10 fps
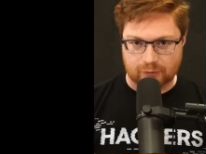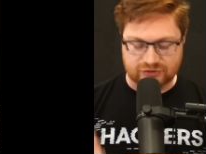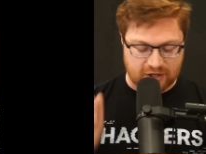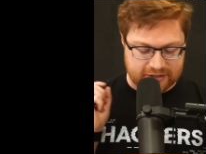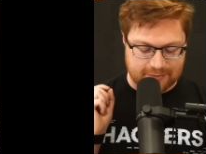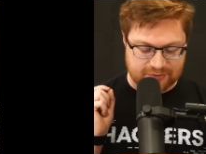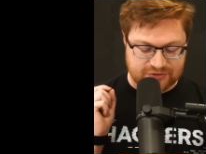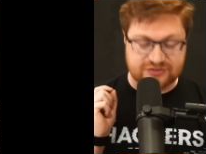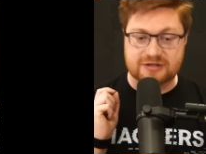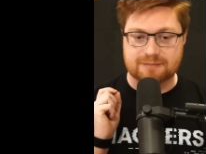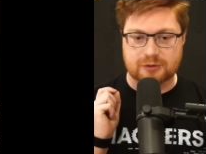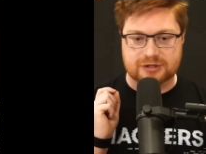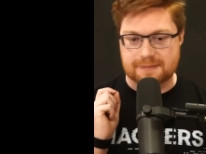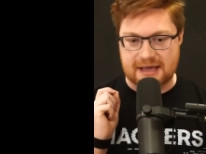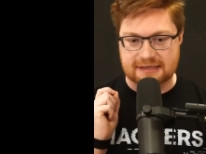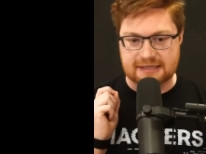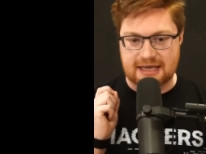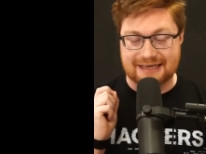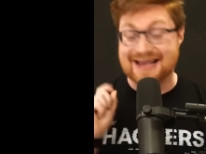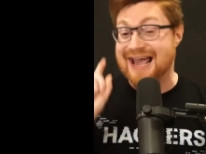we're talking about the simple command
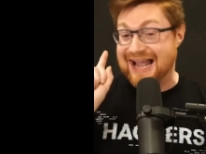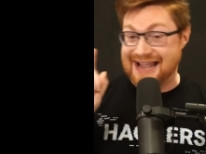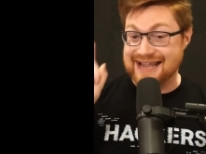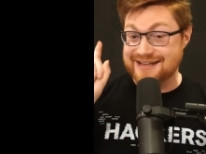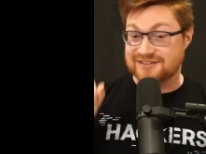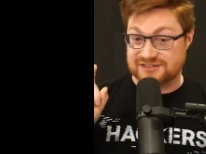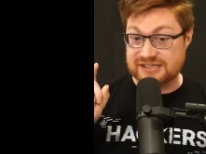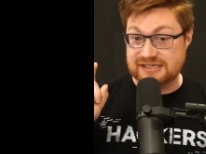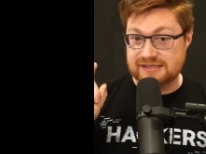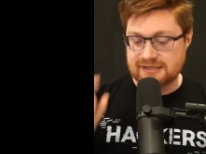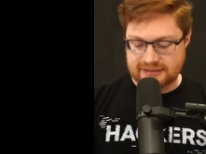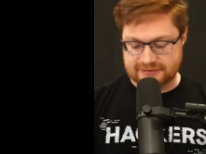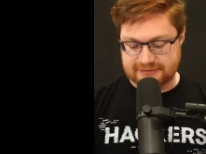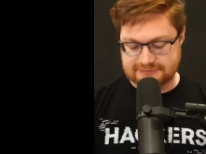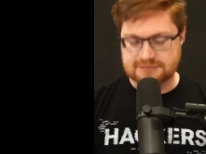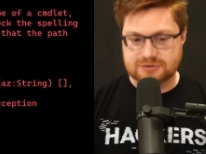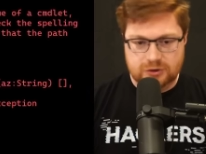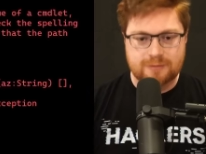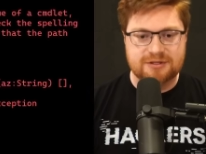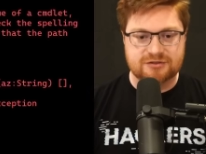line A Z that
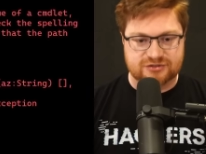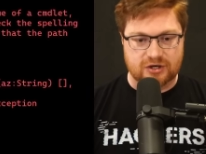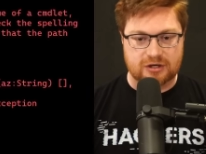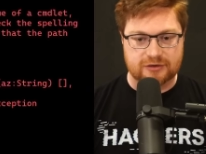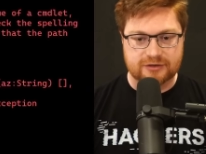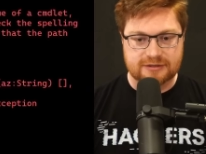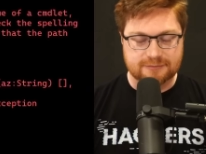could be installed.